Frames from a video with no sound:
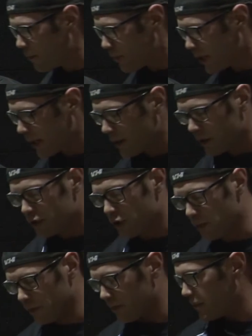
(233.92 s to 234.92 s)
Bring out our
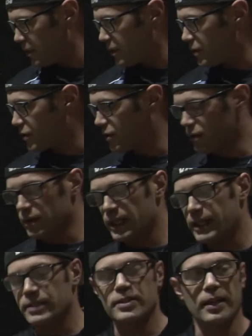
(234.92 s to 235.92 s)
two
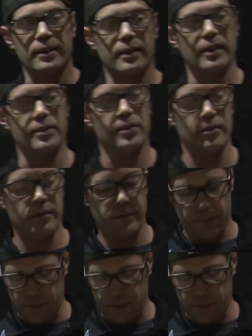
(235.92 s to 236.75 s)
leads on this.